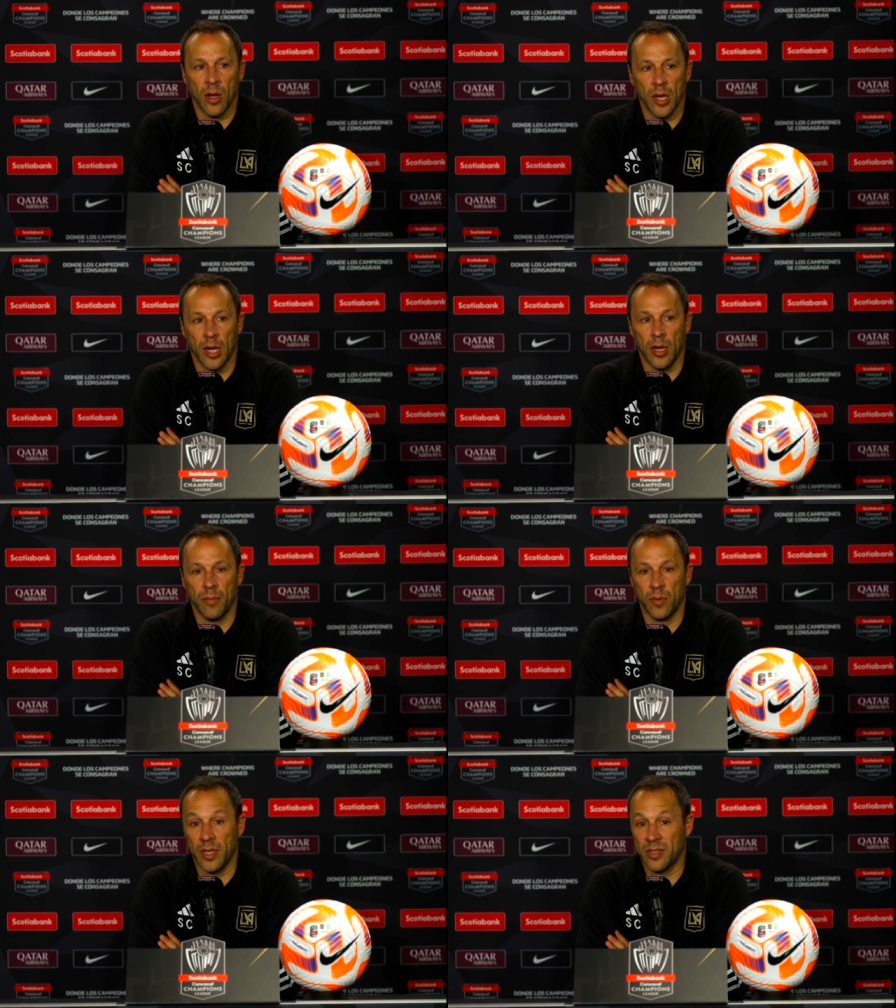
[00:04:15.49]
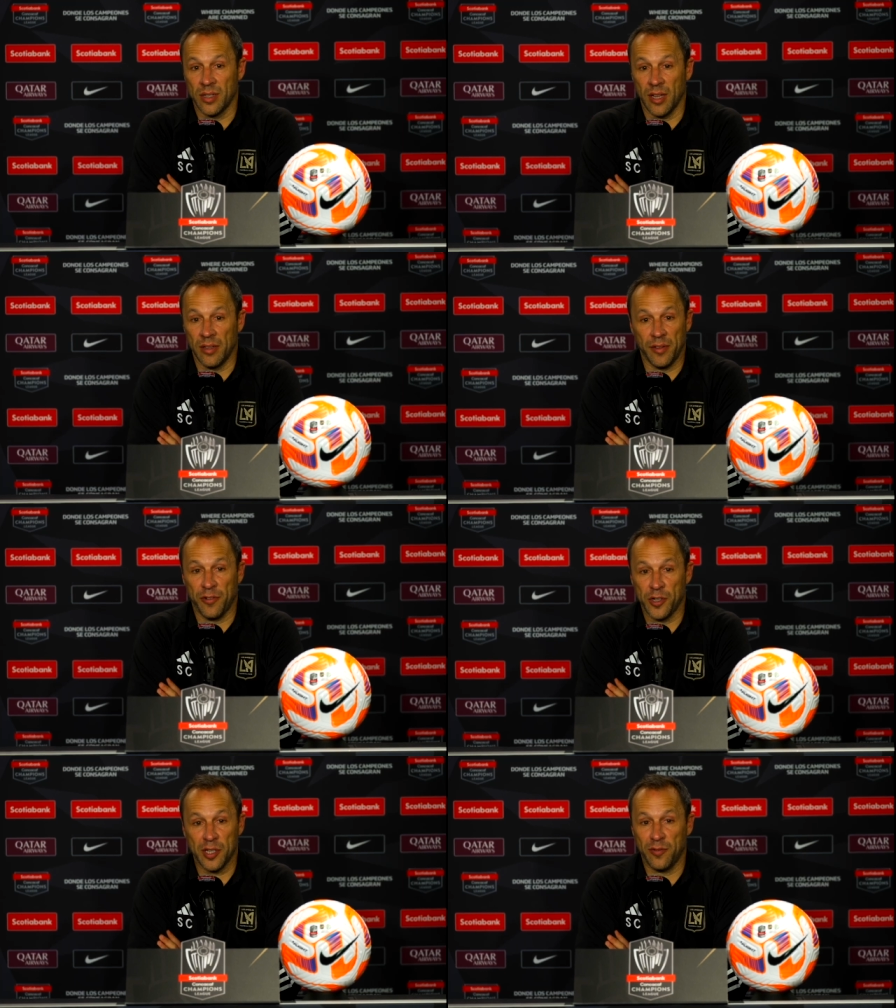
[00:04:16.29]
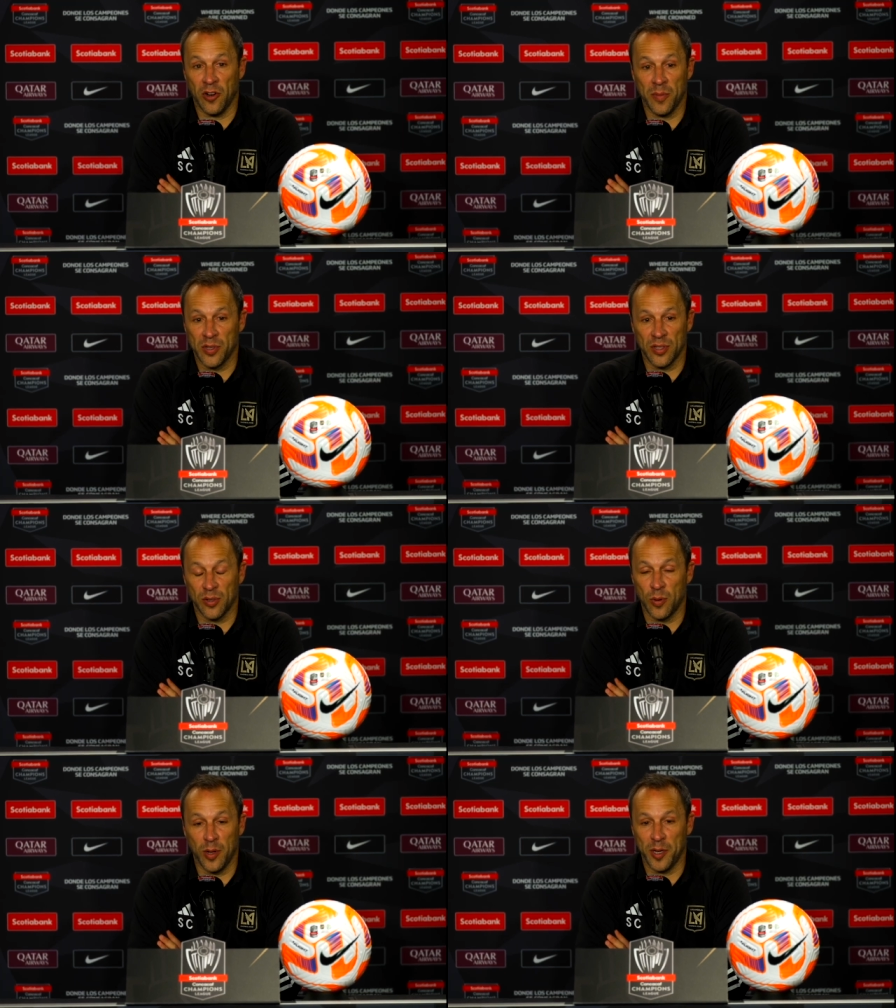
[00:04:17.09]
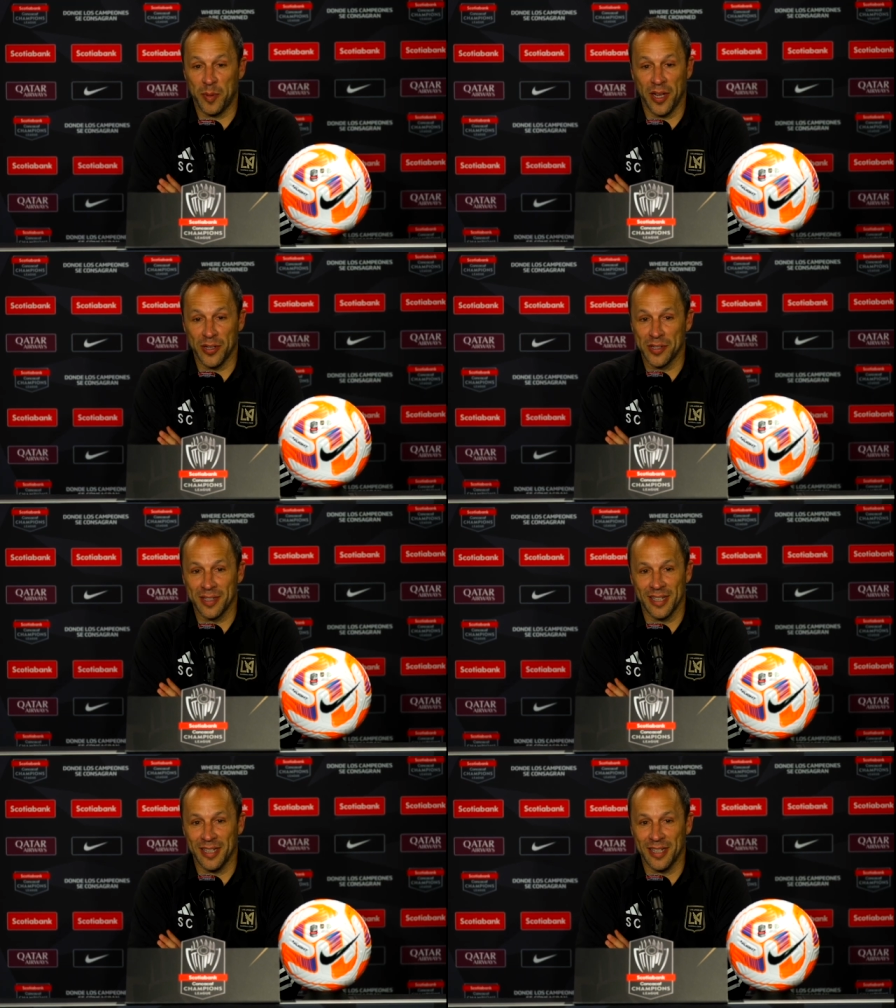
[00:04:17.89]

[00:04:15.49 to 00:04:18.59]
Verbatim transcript: Well, it's first and foremost quality players.